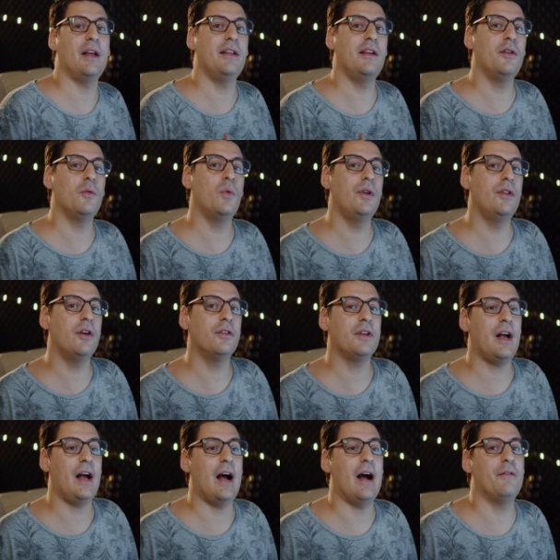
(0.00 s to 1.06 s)
and it will not
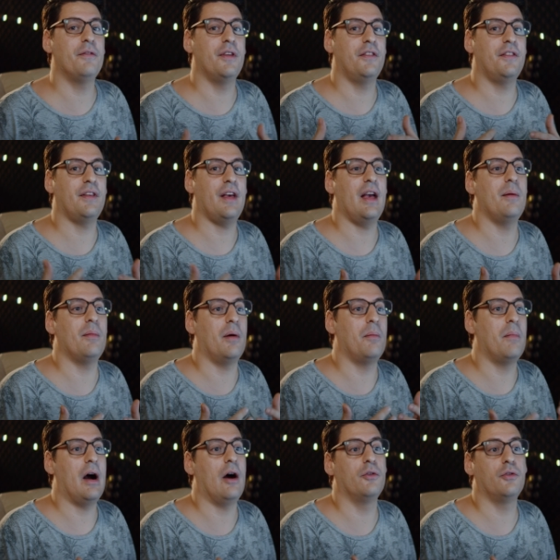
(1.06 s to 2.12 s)
have the same
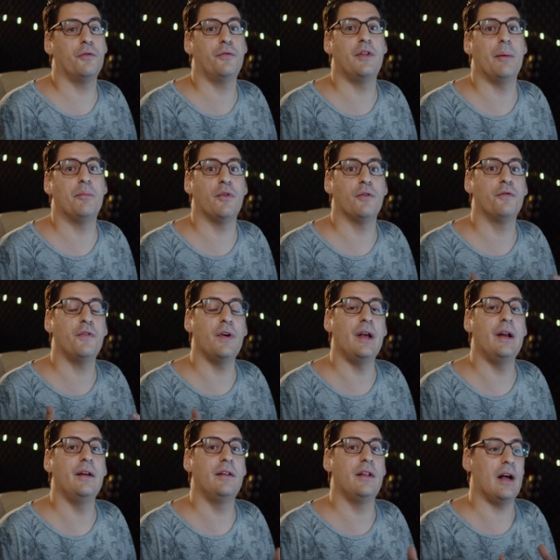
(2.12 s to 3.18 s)
amount of depth of
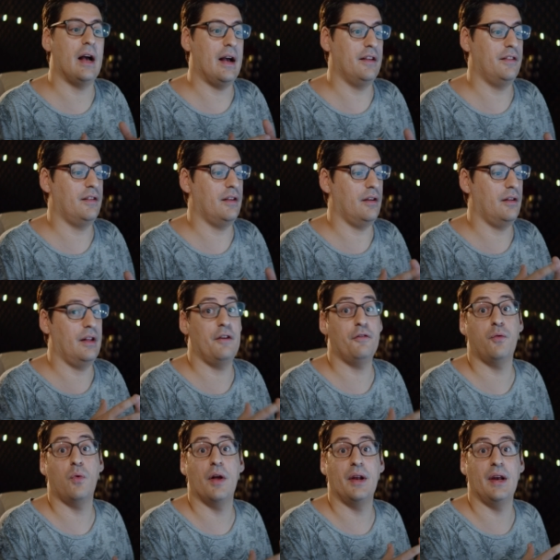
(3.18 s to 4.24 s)
field as an
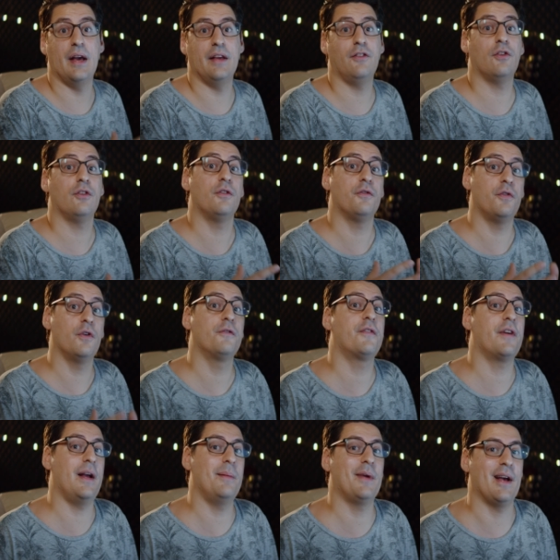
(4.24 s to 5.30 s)
f one lens on a
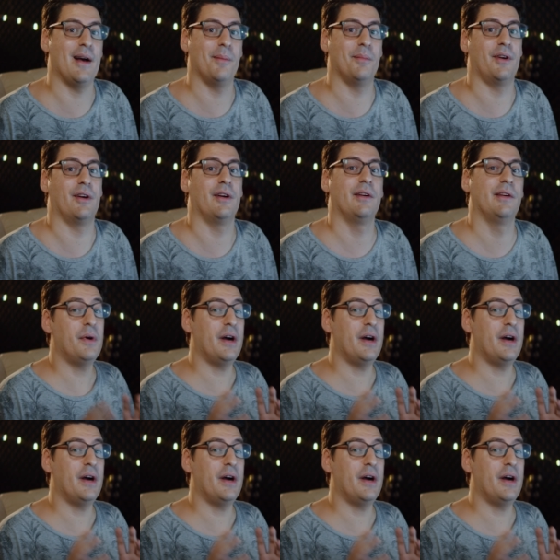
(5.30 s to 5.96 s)
full-frame camera.